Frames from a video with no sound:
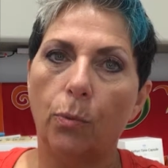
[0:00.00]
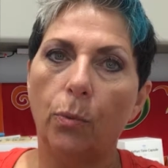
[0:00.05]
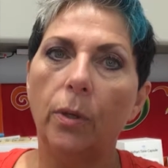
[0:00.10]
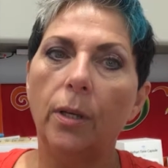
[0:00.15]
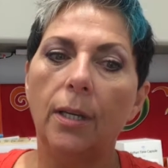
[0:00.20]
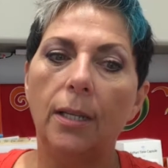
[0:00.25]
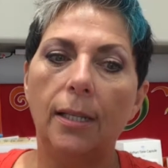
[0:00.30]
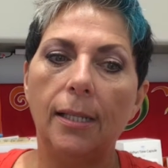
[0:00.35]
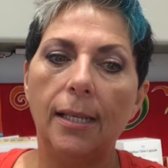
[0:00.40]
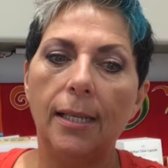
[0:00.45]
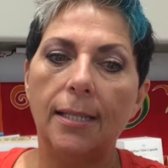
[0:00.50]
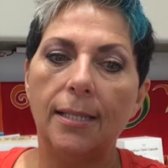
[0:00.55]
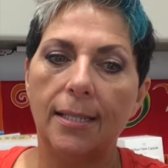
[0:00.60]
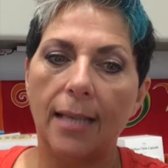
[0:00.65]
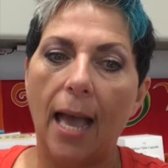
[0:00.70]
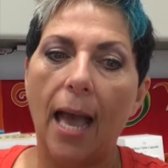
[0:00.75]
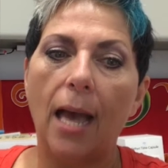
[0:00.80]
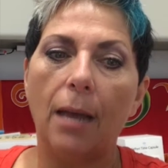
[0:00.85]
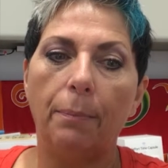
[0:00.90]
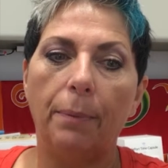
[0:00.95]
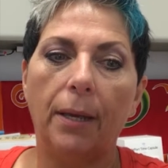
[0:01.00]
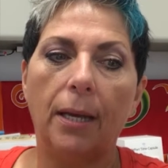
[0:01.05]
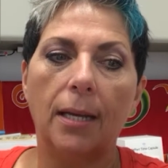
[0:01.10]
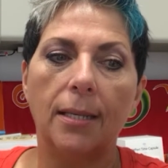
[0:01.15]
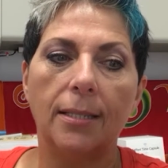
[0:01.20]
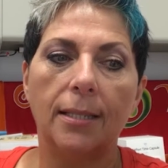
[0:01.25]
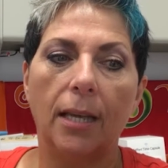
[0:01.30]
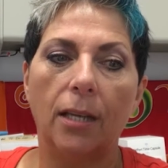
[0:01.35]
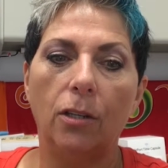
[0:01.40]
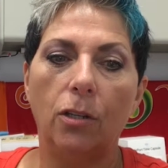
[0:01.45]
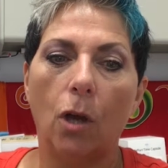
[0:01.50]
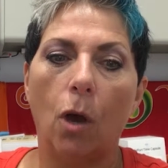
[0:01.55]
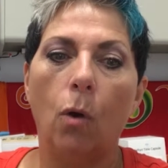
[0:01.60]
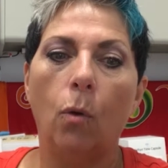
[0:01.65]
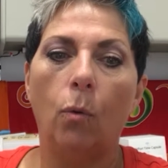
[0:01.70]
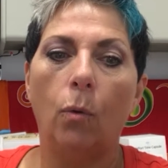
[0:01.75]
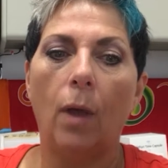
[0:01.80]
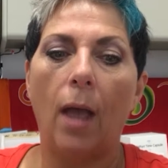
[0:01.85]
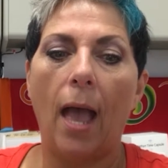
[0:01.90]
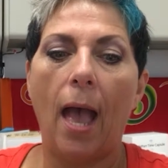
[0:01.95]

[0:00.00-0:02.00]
really sad because they don't